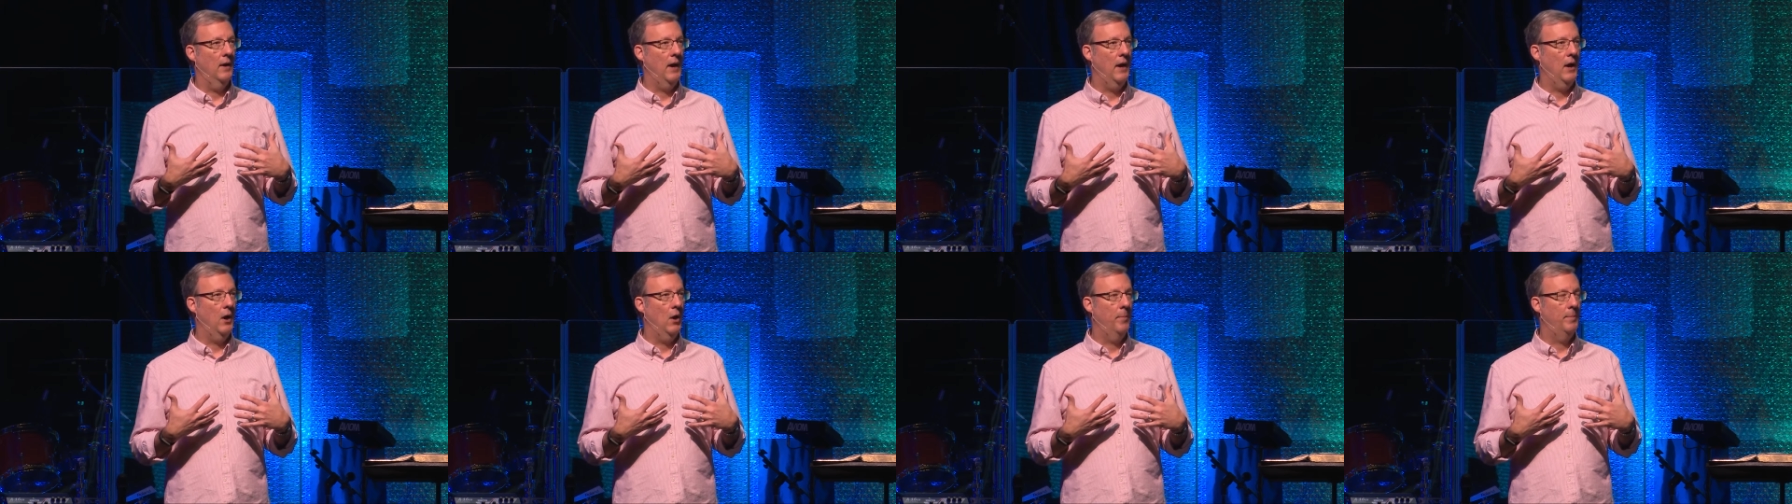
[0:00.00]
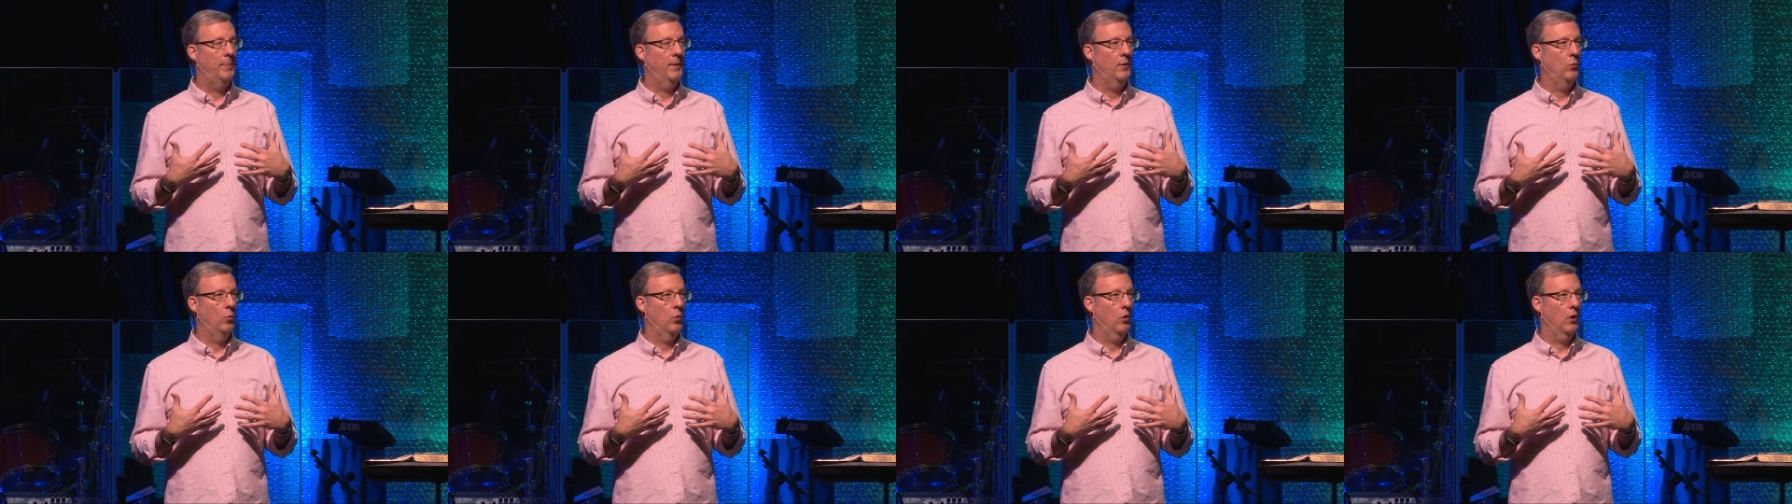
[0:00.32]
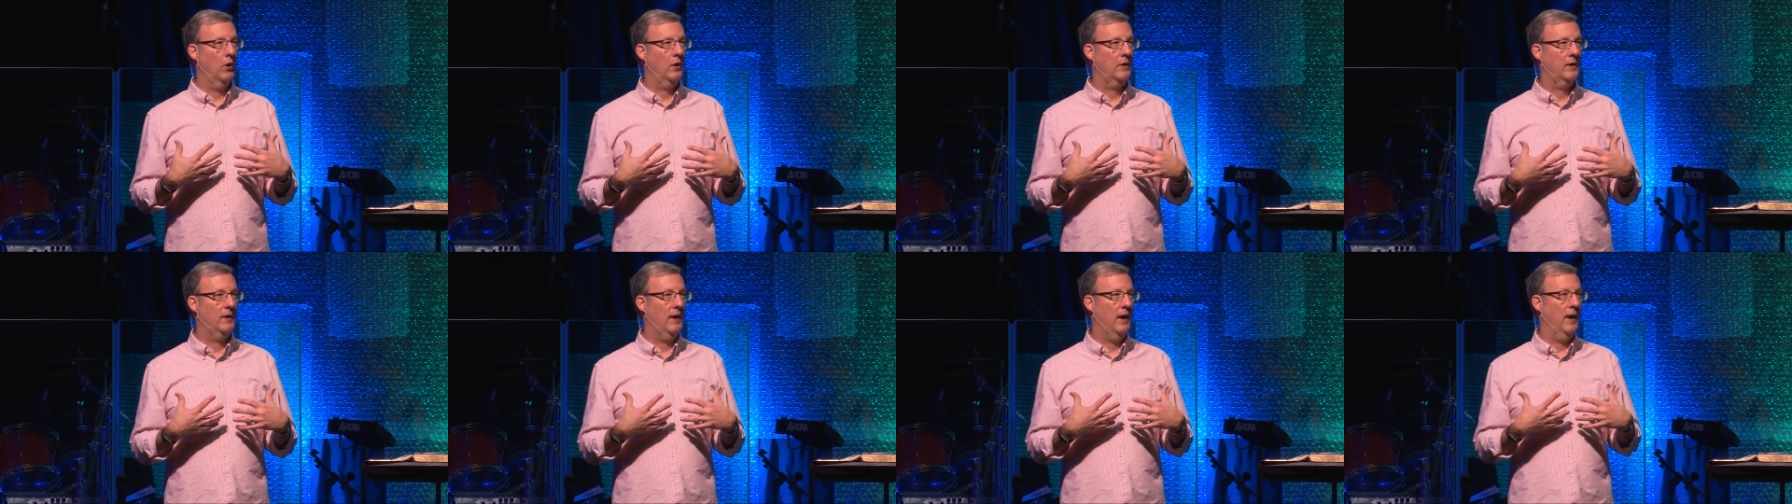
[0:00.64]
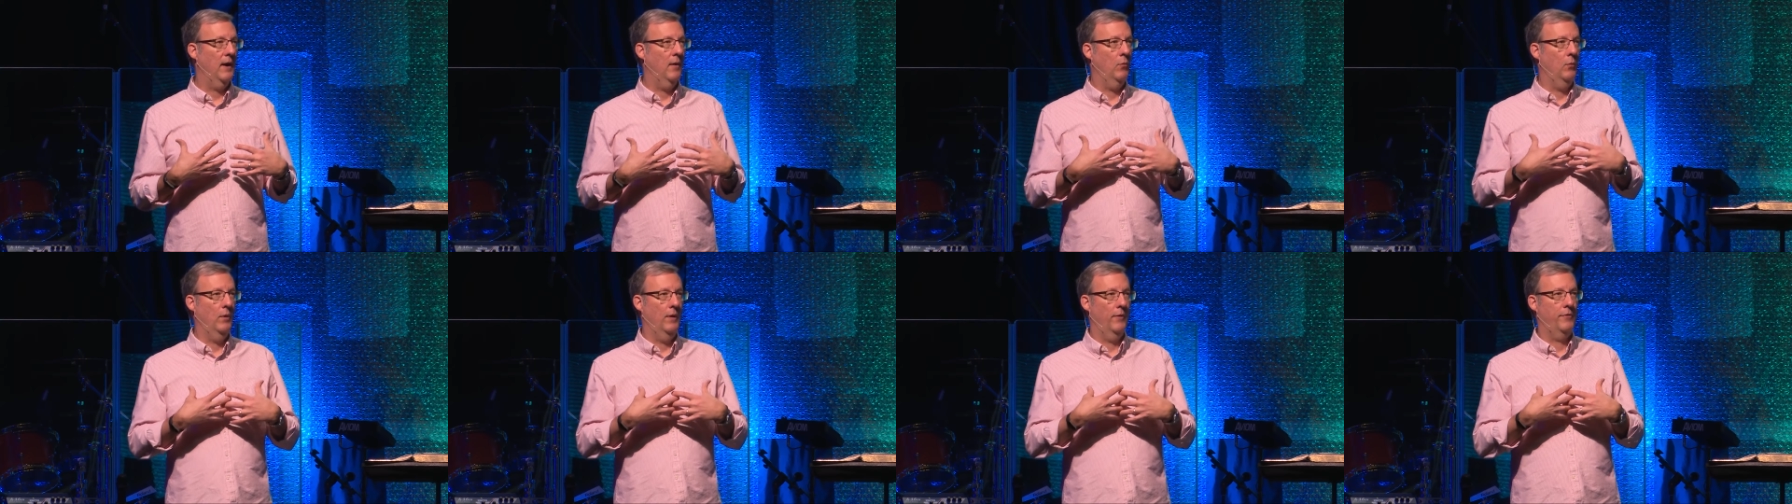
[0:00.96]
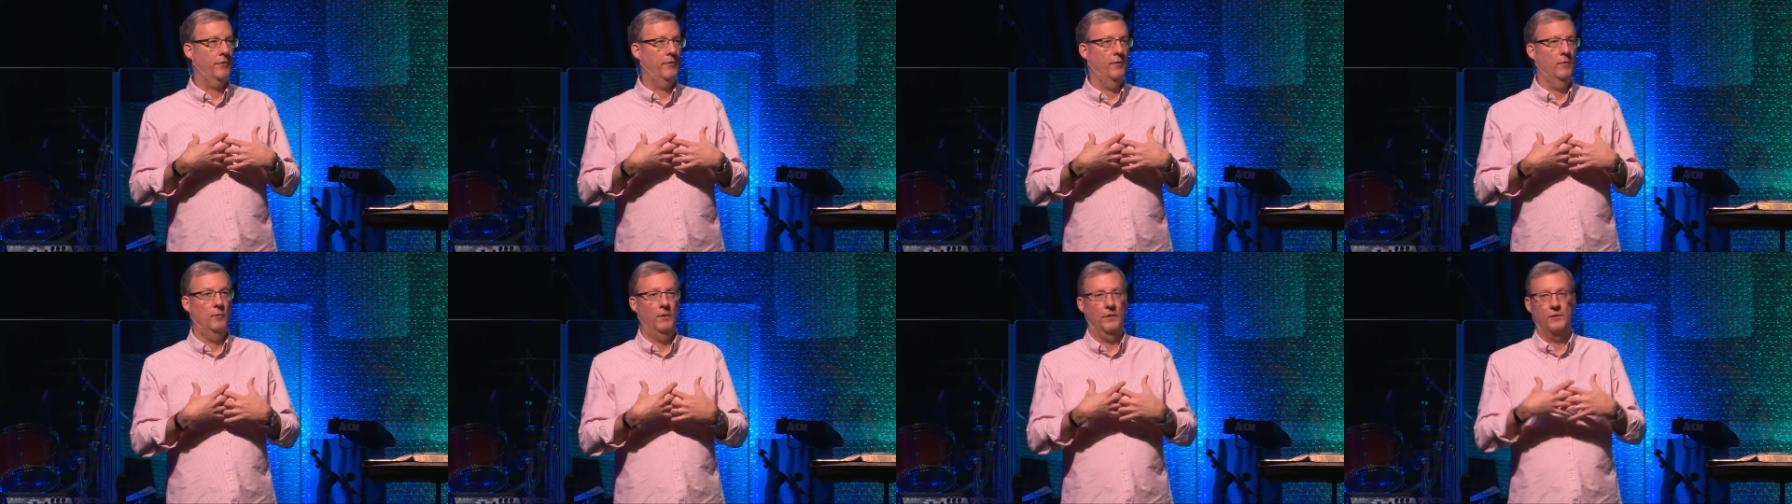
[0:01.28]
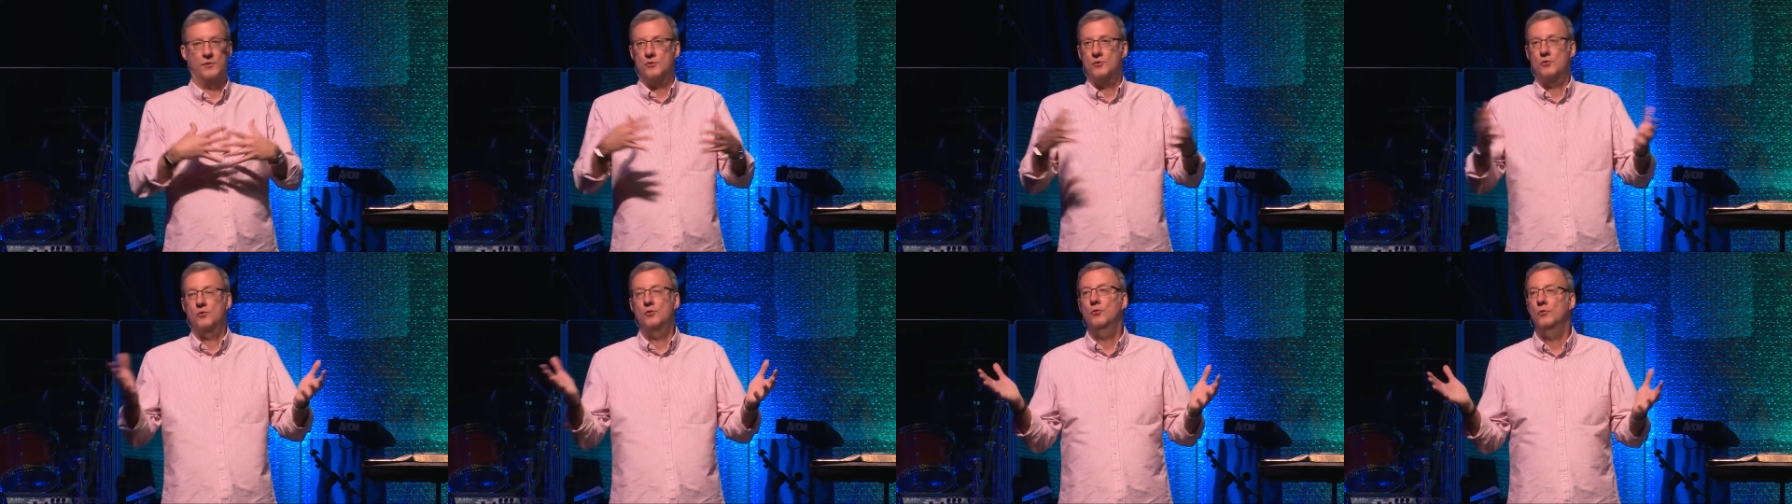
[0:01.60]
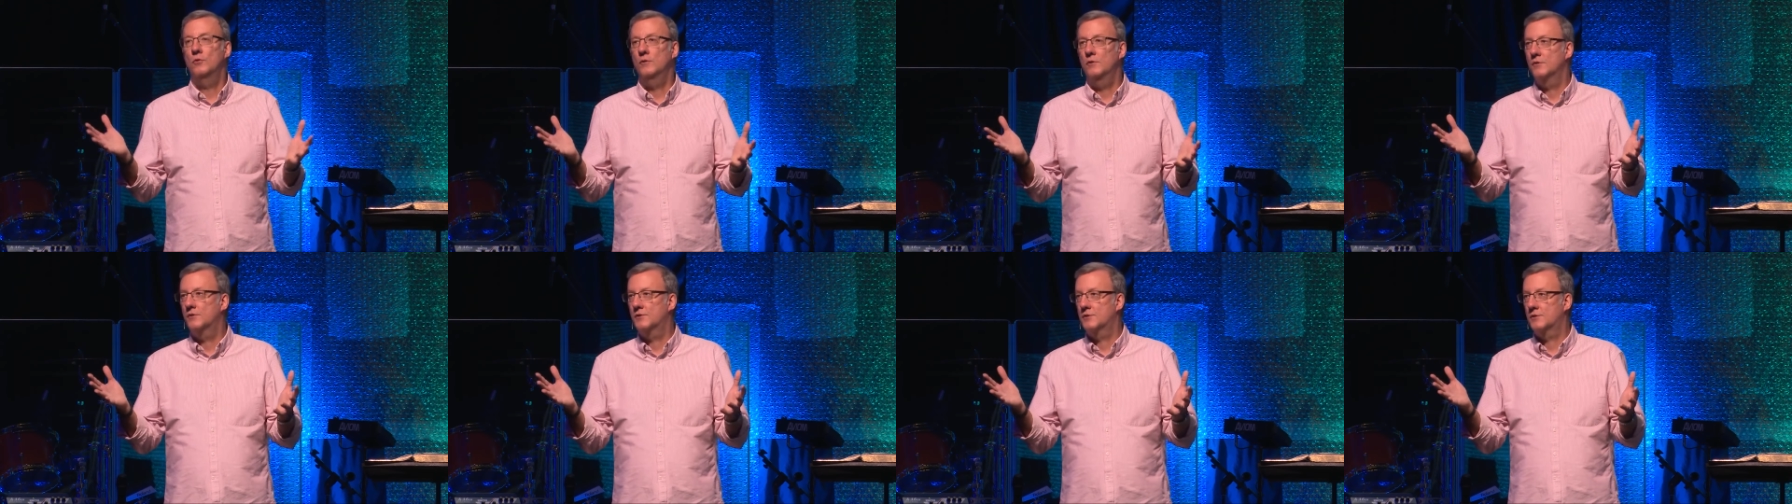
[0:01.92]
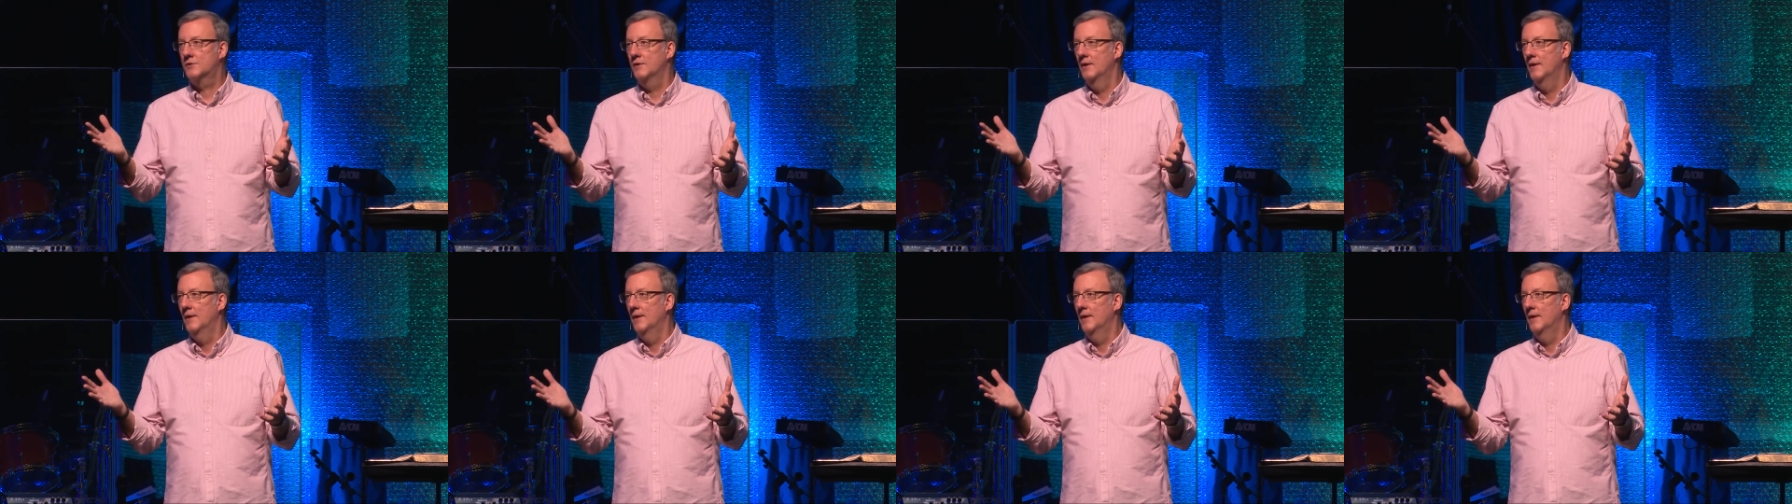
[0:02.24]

help and work uh, with, with students,